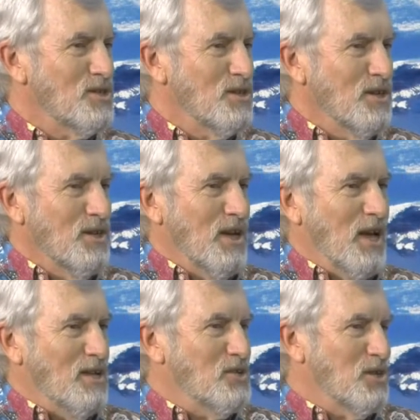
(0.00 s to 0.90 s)
right,
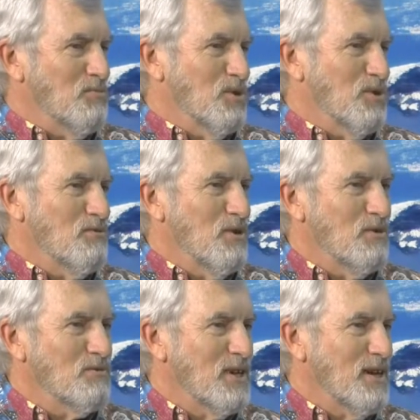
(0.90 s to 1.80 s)
and someone who
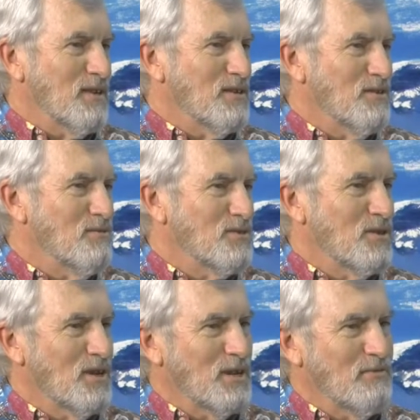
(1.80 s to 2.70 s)
knows how to use a
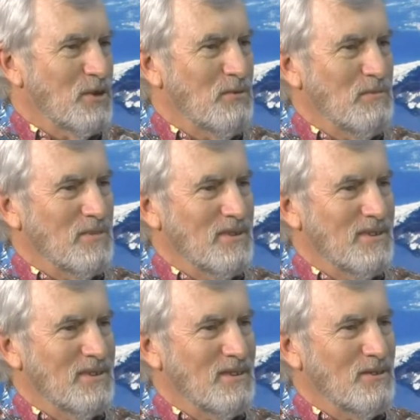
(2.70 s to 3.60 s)
lot of equipment.
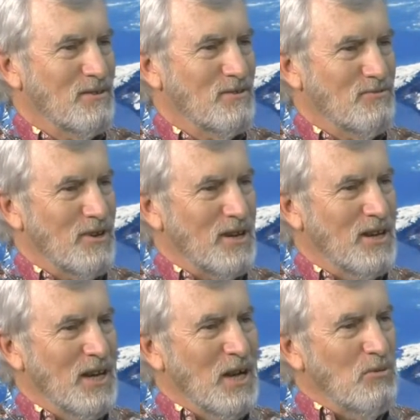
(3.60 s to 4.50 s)
Exactly, yeah. Great.
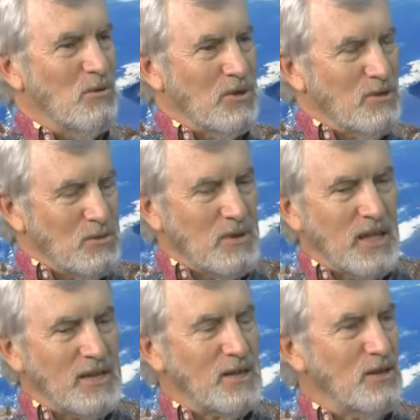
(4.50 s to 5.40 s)
Well, Niels, we're
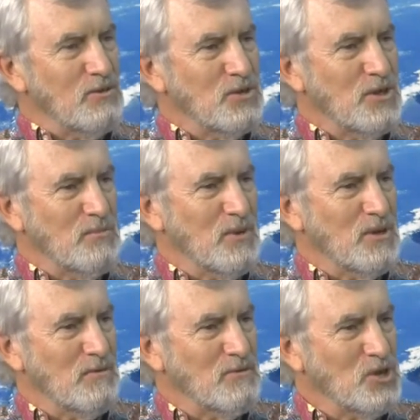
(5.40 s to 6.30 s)
getting close to the
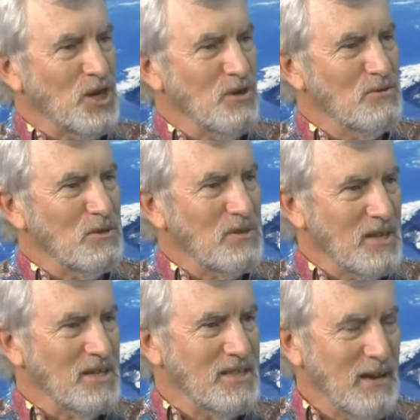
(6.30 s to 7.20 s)
middle of the show, so we're
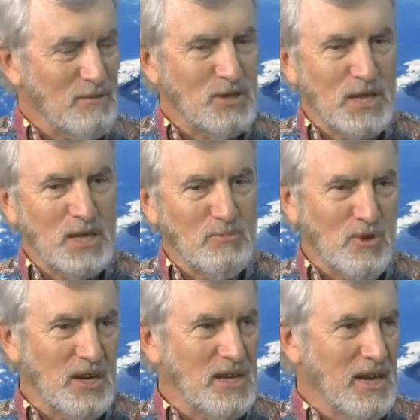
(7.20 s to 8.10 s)
going to have to take a
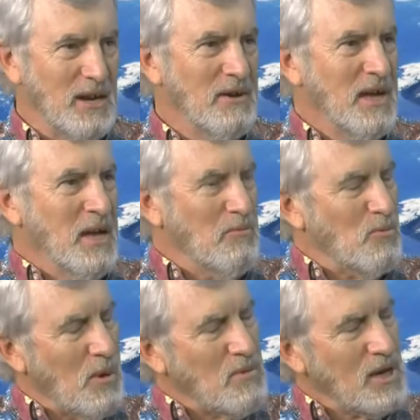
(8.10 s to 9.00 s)
break now. But
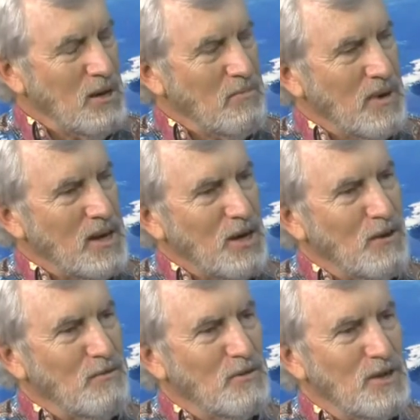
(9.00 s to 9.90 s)
when we come back,
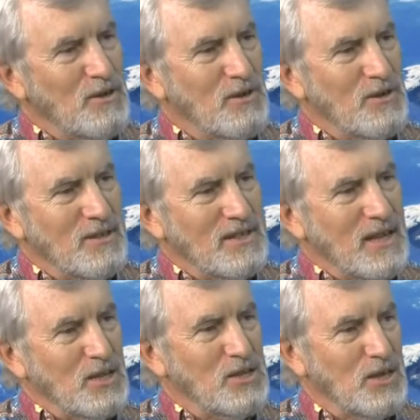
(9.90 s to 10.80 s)
hopefully you can
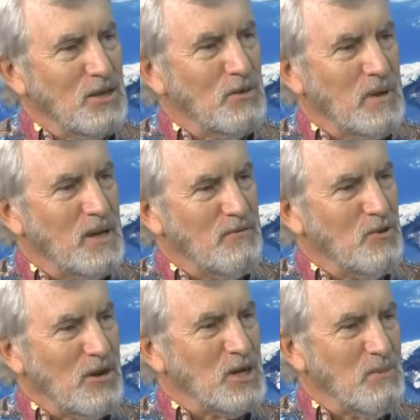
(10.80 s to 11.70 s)
tell us a little bit of
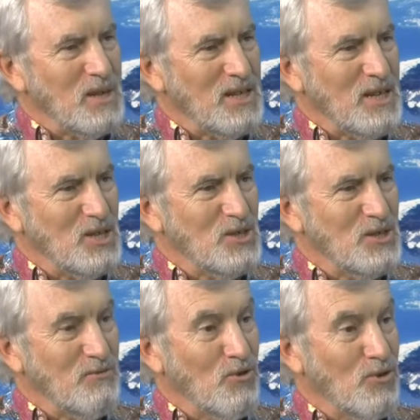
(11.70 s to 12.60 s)
your
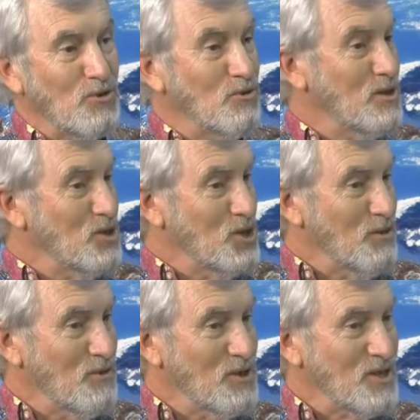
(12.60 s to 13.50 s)
expectations for doing
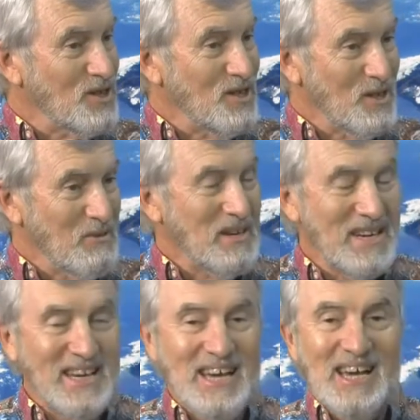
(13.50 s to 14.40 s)
geophysics in
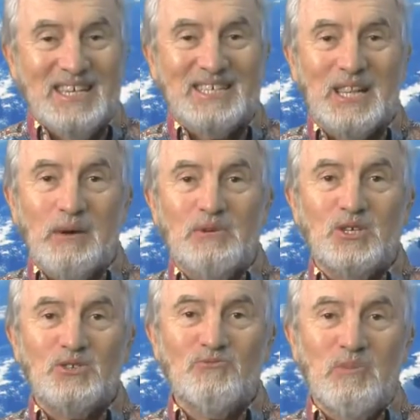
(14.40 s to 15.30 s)
Hawaii. So let me
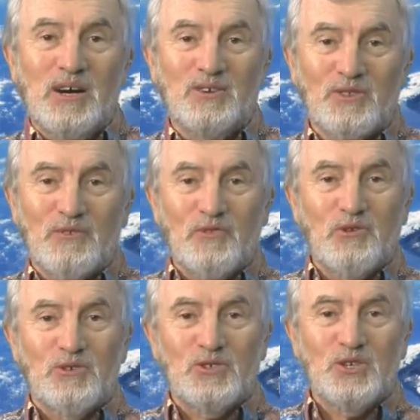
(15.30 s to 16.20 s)
just remind all the
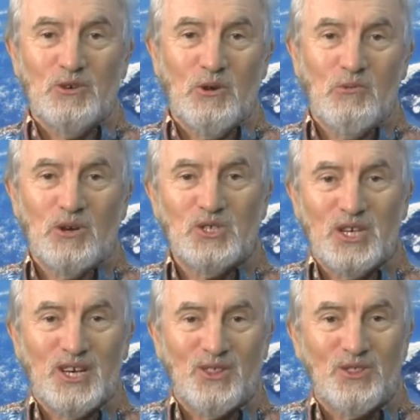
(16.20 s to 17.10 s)
viewers, you are
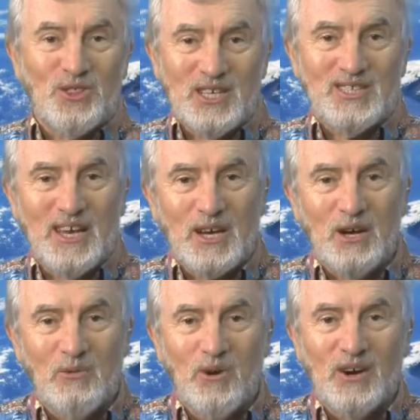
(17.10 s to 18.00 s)
watching Think Tech
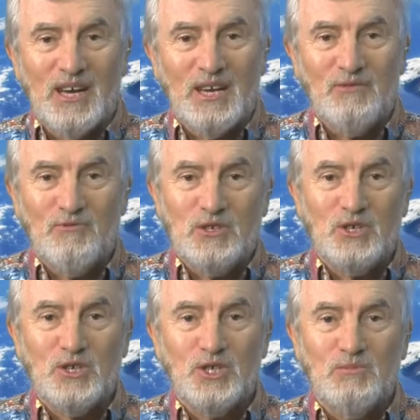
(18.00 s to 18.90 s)
Hawaii
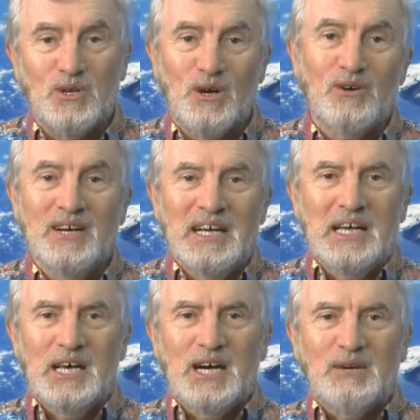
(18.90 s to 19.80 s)
Research in Manoa.
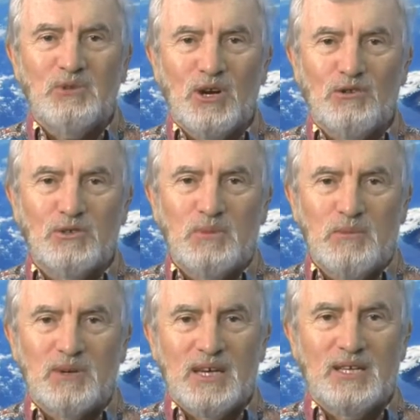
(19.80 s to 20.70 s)
I'm your host, Pete
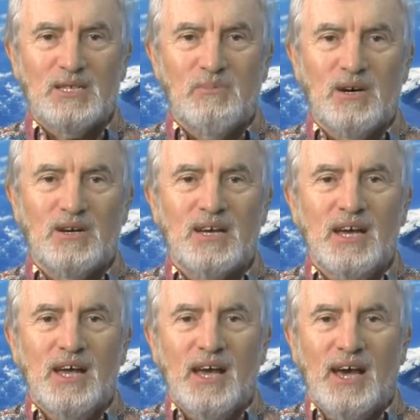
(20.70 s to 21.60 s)
Mouginis-Mark,
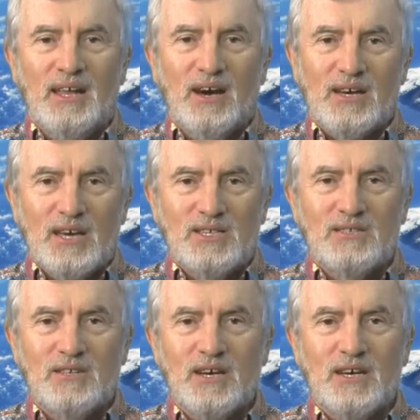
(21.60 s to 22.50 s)
and our guest
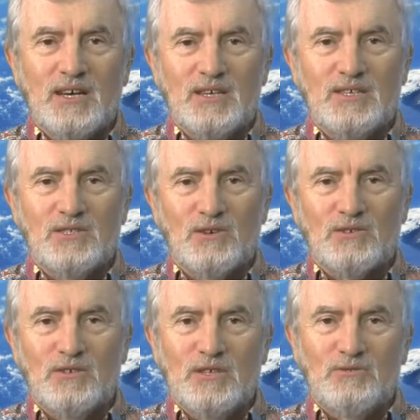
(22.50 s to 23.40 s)
today is
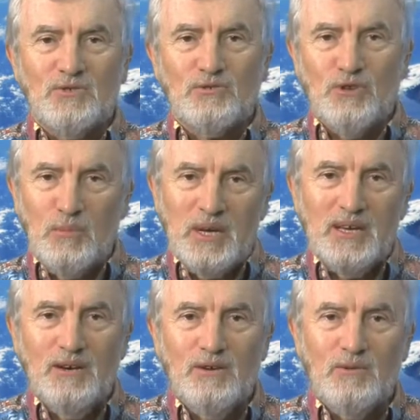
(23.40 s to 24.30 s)
Dr. Niels Grobbe,
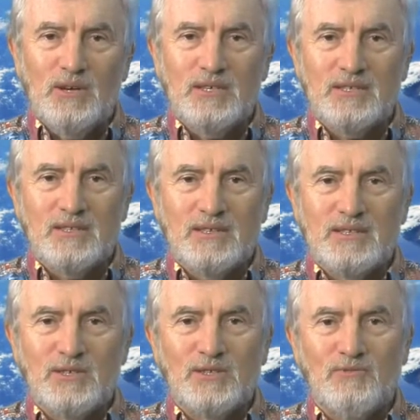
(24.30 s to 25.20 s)
who is an
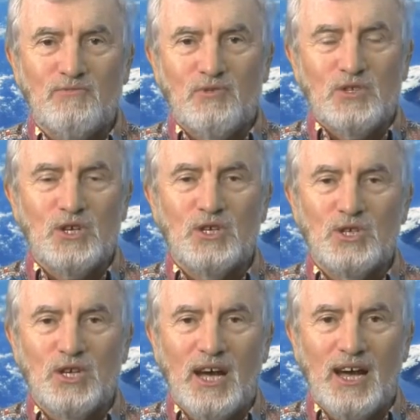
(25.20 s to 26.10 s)
assistant
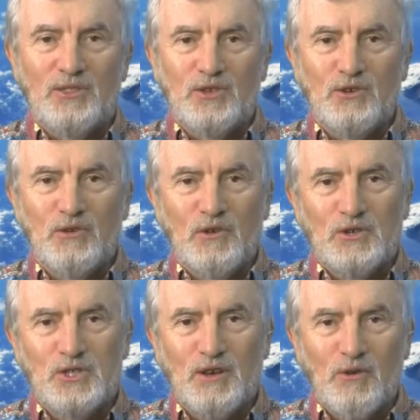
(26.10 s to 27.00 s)
researcher at the
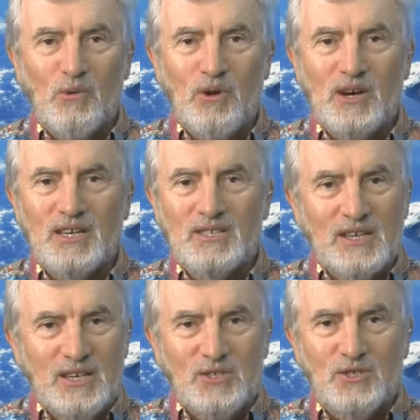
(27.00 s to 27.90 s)
University of Hawaii's
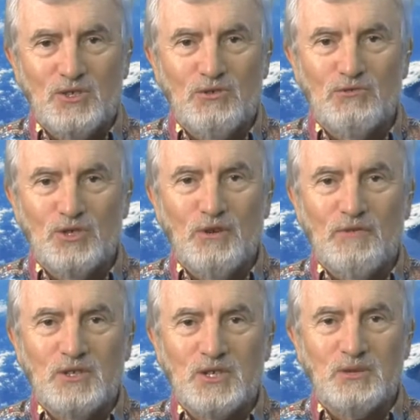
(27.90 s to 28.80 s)
Institute of
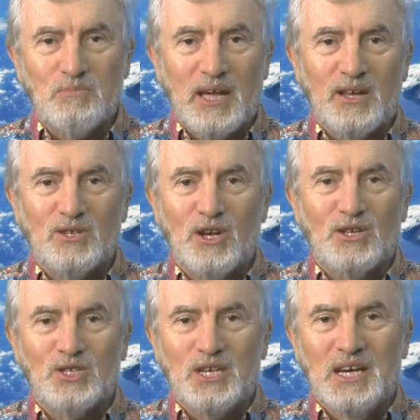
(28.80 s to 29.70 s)
Geophysics and
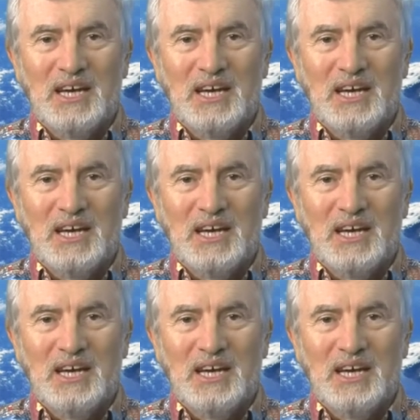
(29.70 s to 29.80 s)
Planetology.